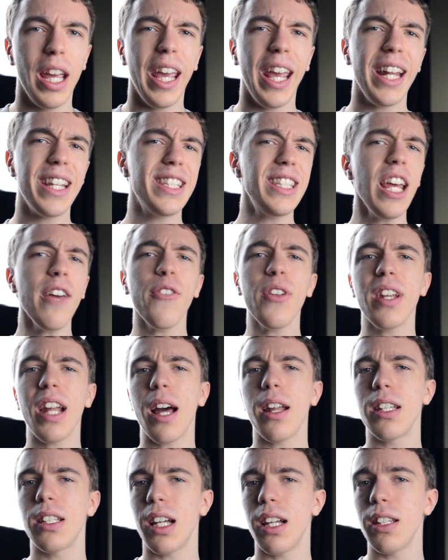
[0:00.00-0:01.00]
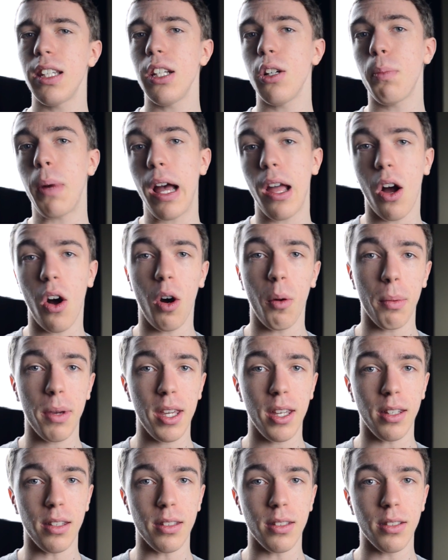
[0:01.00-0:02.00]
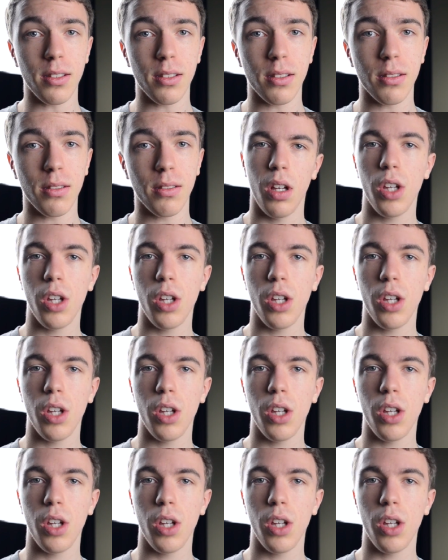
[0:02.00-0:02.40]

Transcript: it's definitely not a done deal by all means.